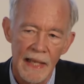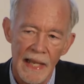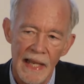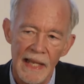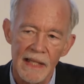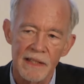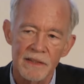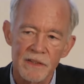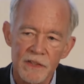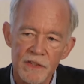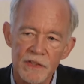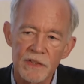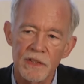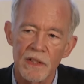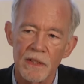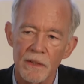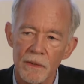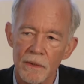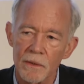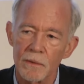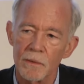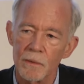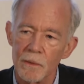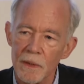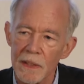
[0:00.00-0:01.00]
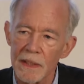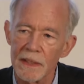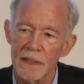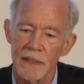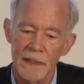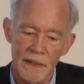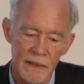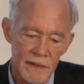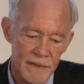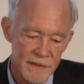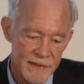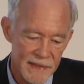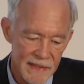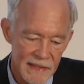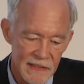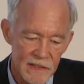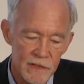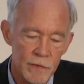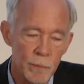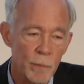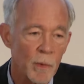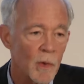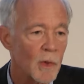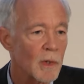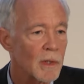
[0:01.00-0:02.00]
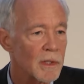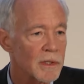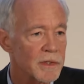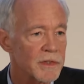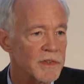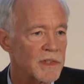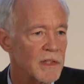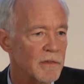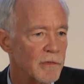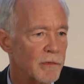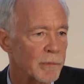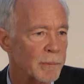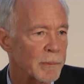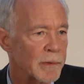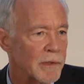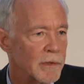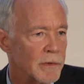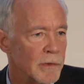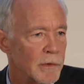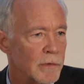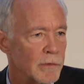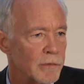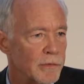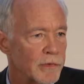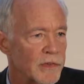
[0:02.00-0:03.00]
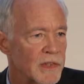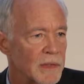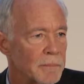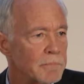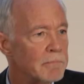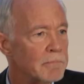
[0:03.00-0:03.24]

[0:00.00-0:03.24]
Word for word: And so uh, these wars have proved